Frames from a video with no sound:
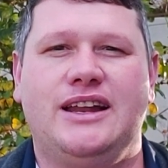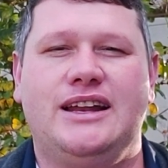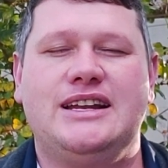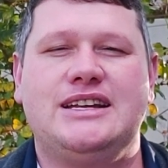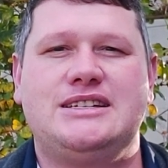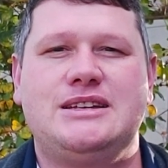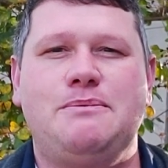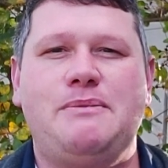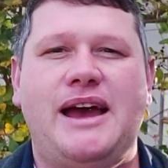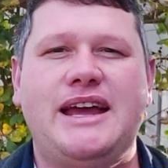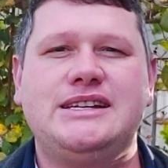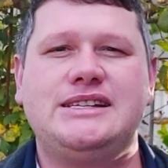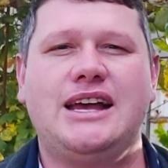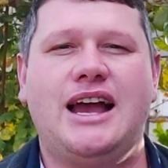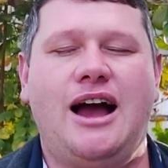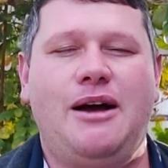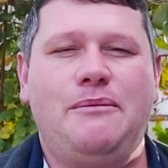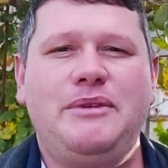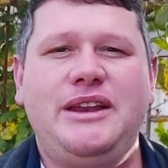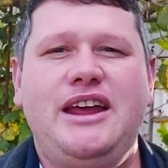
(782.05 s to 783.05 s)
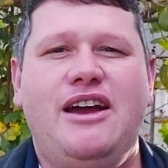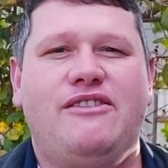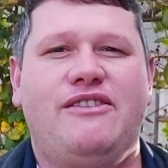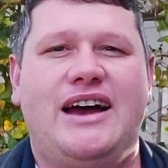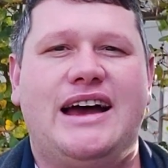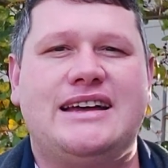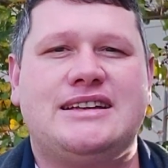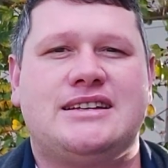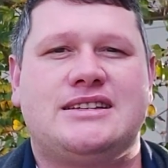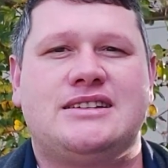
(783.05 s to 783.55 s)
And it's amazing how many of
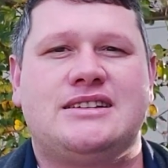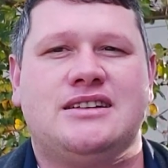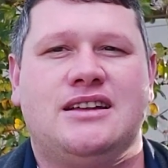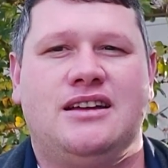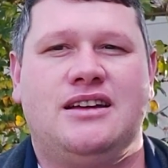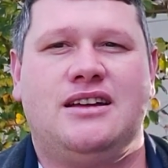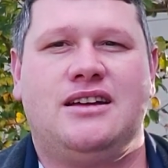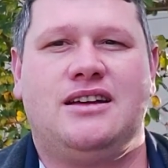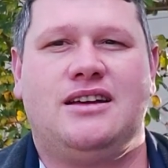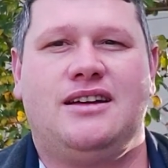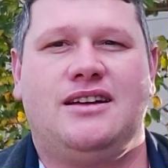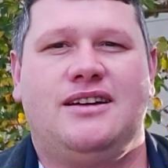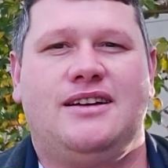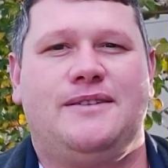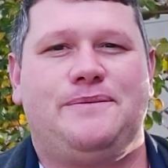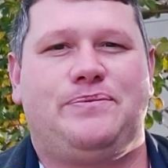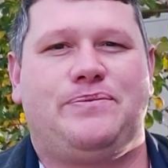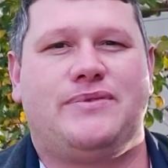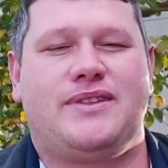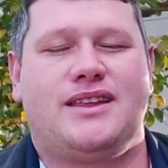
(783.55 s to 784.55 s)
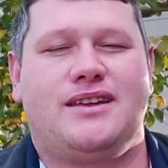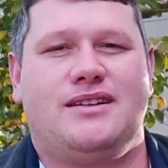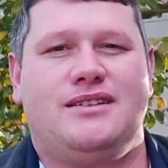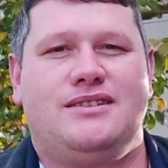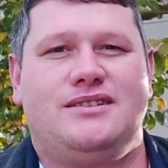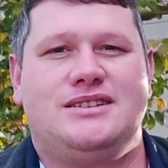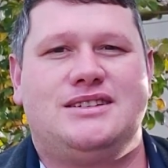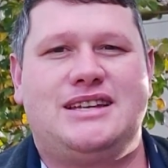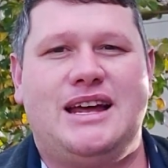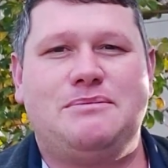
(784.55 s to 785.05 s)
us
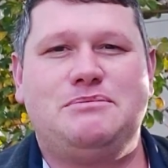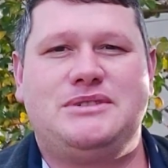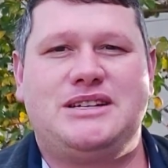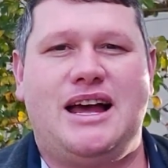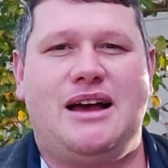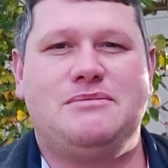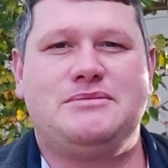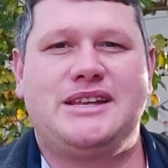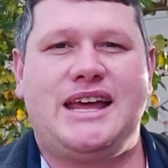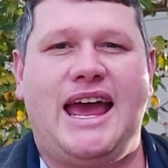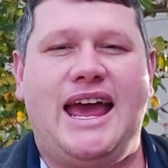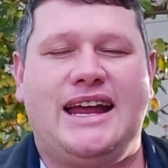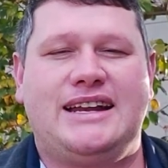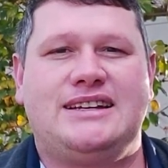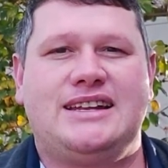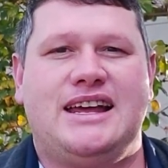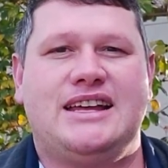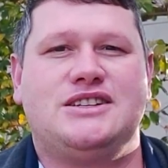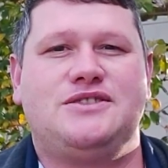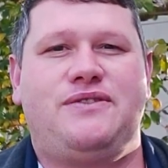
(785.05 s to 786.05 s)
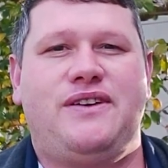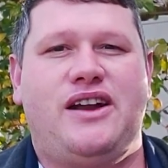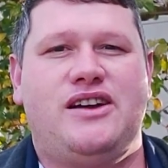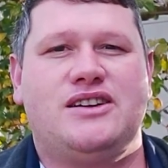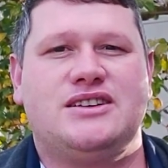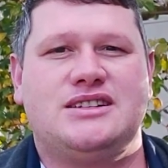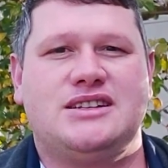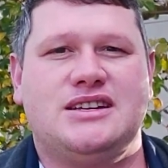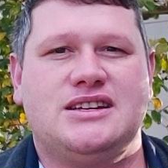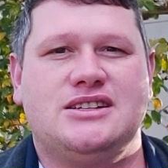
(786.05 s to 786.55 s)
sometimes act as
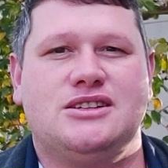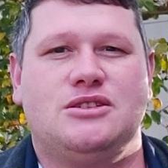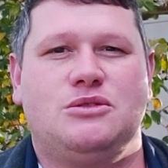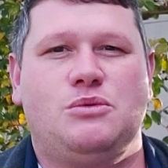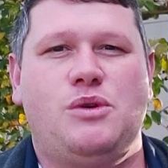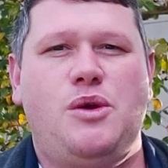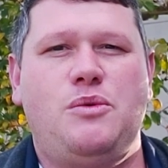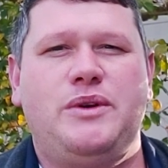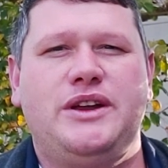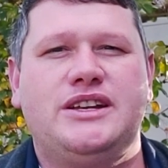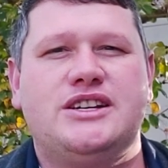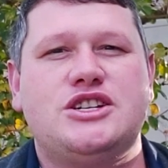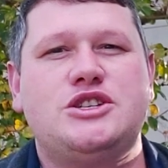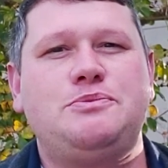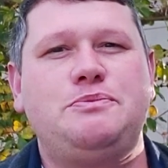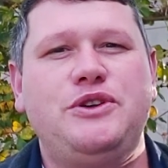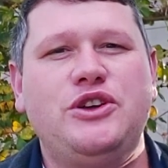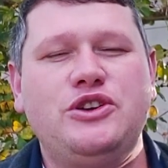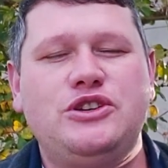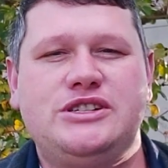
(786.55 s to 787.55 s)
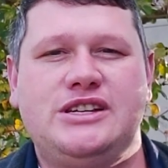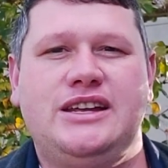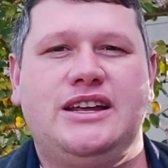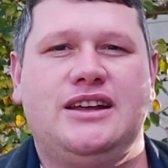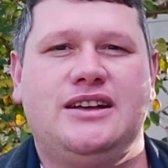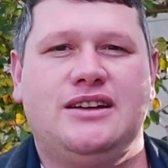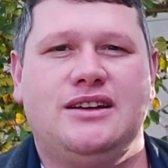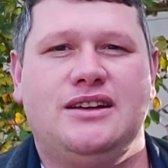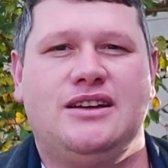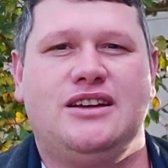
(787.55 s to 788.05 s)
Pharisees, where we're
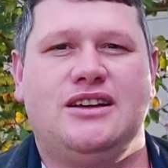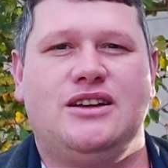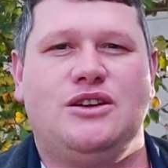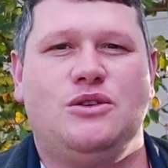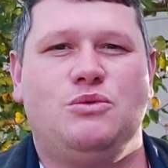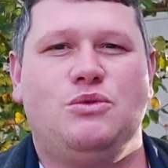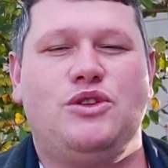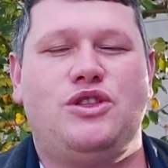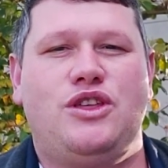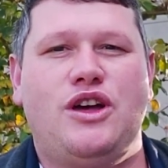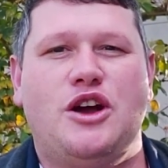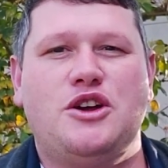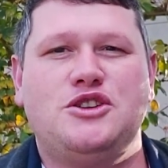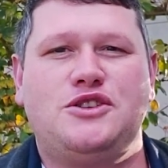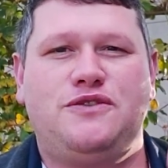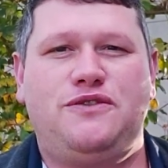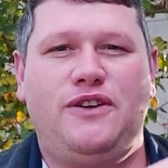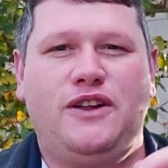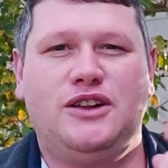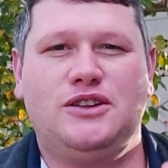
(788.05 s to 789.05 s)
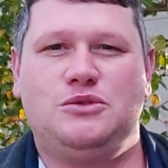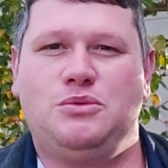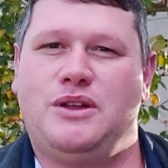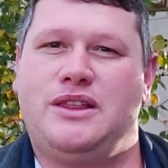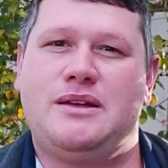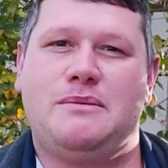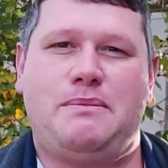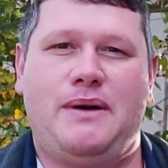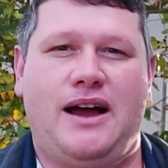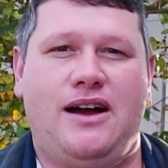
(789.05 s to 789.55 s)
disputing with those filled
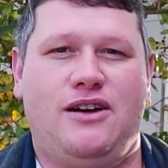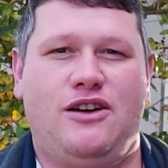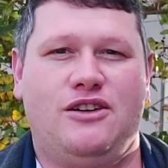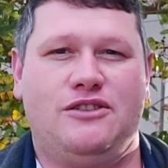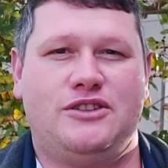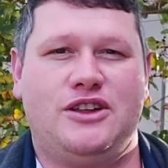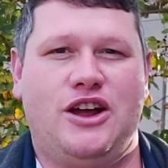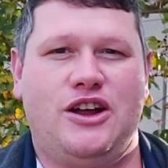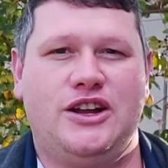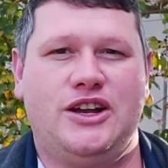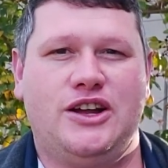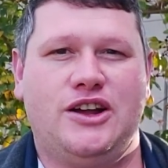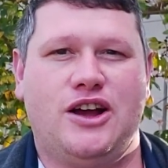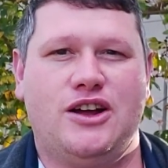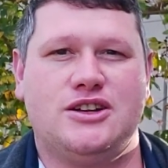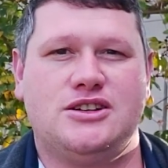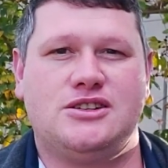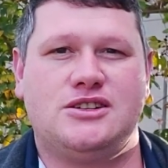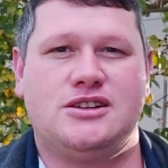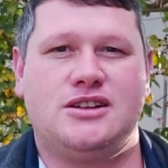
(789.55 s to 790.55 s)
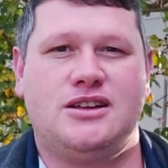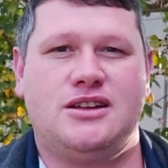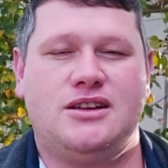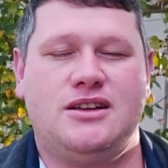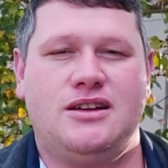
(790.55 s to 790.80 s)
with the power of the Holy Ghost.